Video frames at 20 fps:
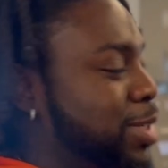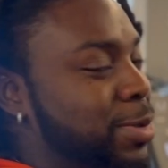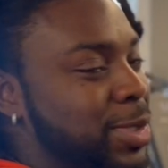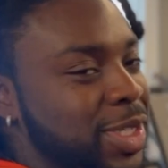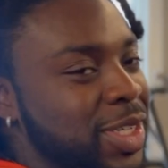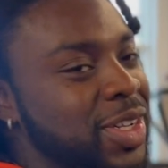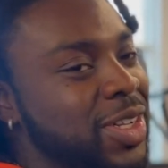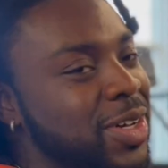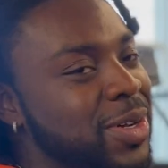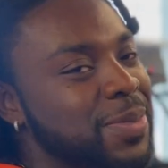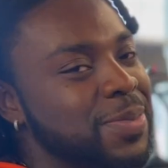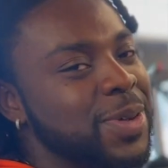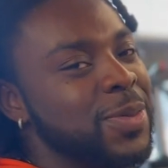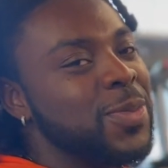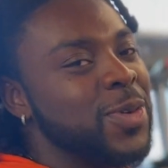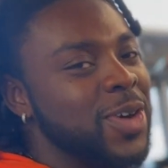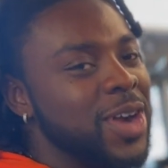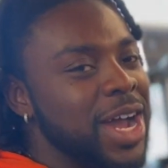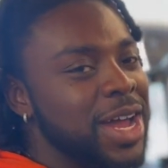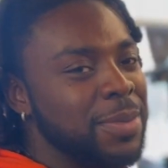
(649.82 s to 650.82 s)
was a little bit
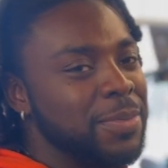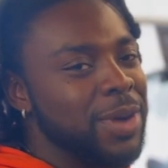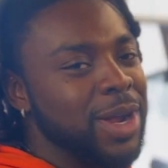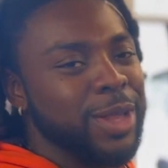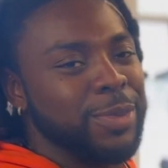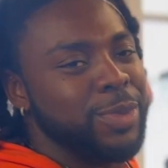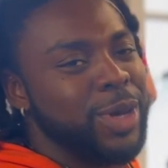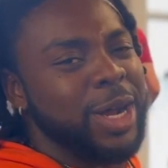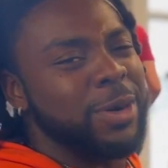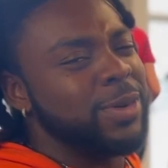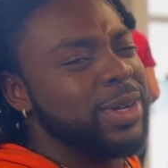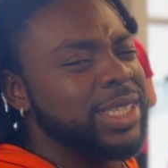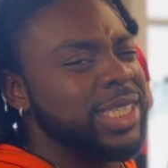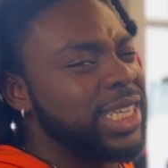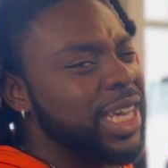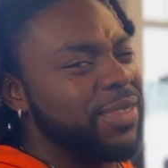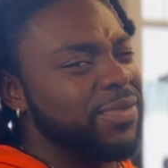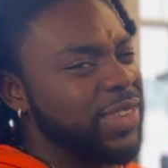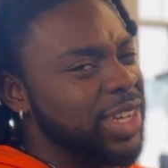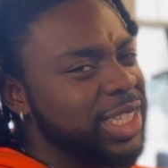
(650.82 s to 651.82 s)
more out of breath, but I wouldn't
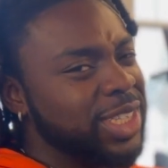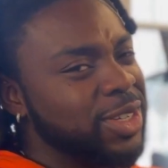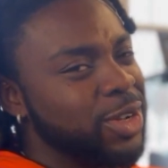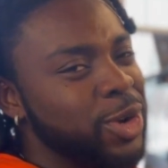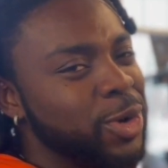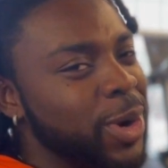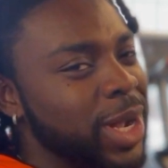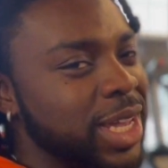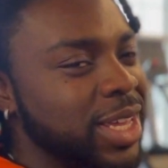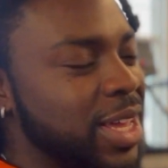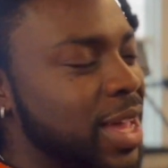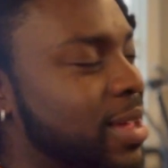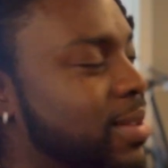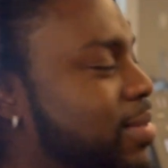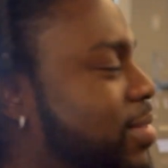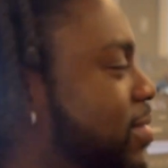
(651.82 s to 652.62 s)
say V2 quite yet.